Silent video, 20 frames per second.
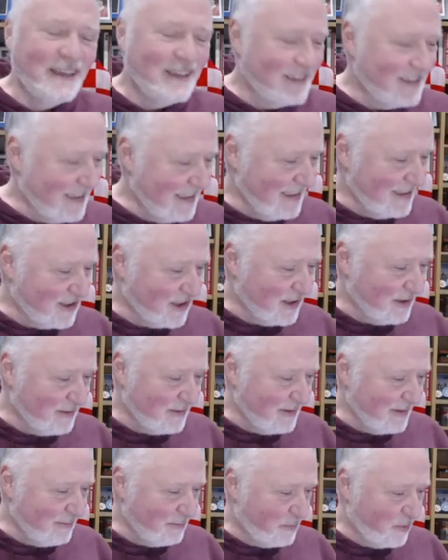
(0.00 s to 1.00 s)
She's
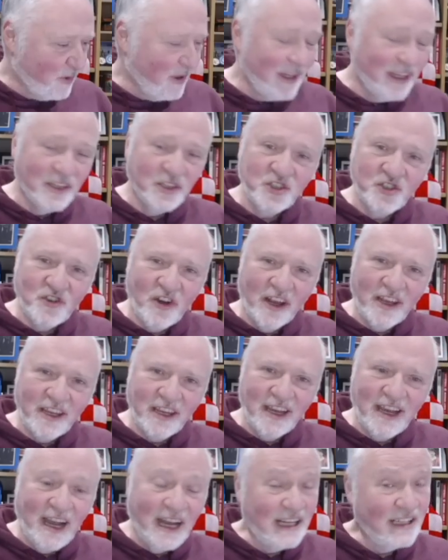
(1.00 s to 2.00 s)
a brilliant
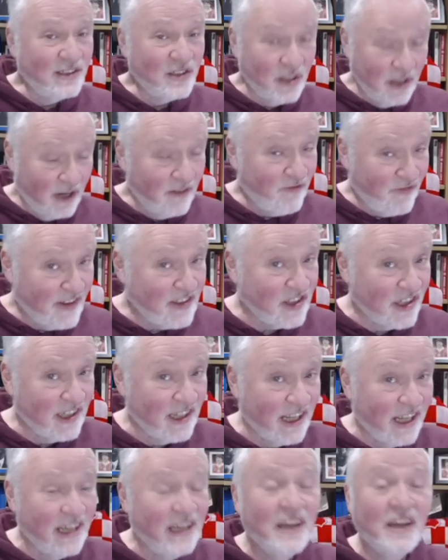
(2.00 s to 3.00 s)
striker and
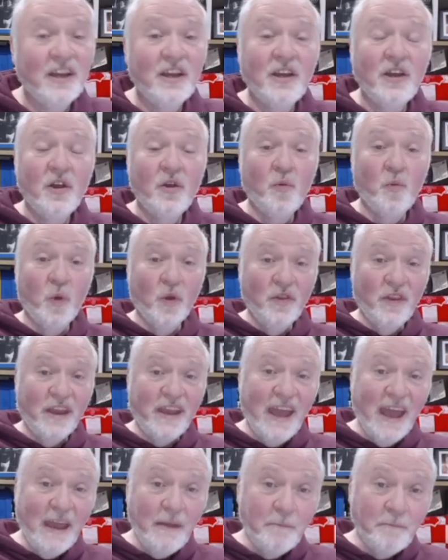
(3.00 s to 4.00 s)
fittingly won the
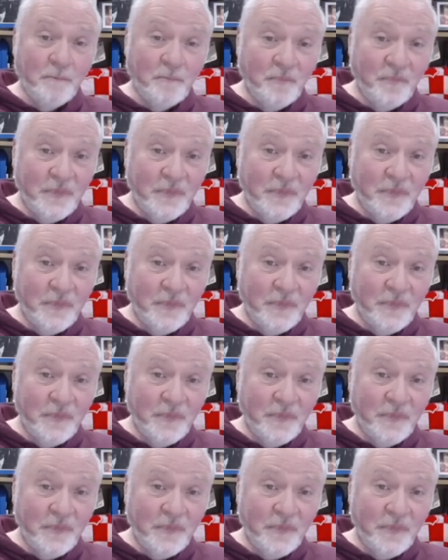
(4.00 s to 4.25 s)
game.